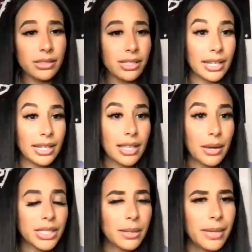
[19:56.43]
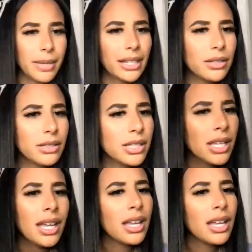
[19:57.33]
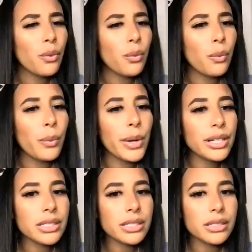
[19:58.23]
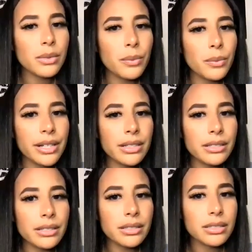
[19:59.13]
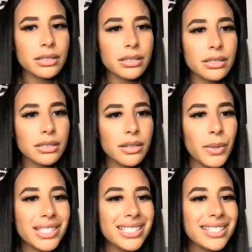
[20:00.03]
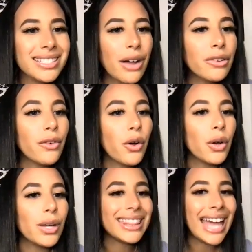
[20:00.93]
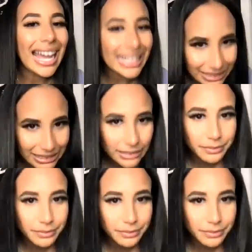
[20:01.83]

The next hour, somebody else. Where's the downfall in that?